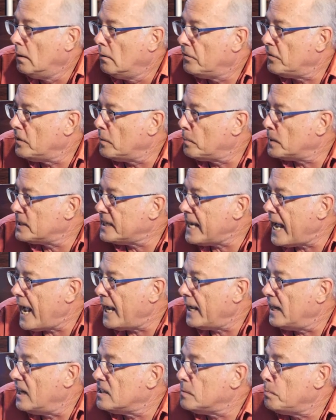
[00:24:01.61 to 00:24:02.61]
for the
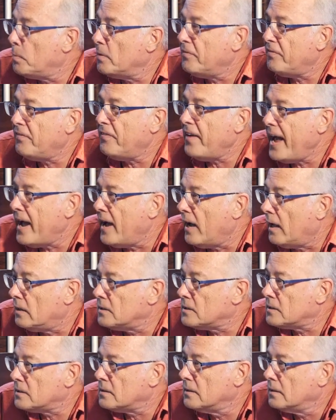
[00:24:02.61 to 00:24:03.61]
protagonist, but
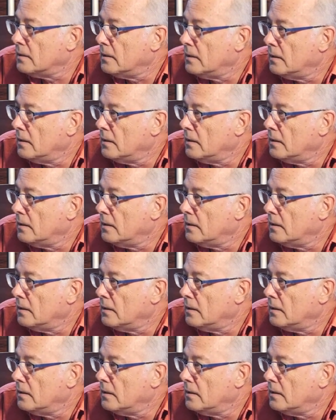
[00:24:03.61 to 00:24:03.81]
fails.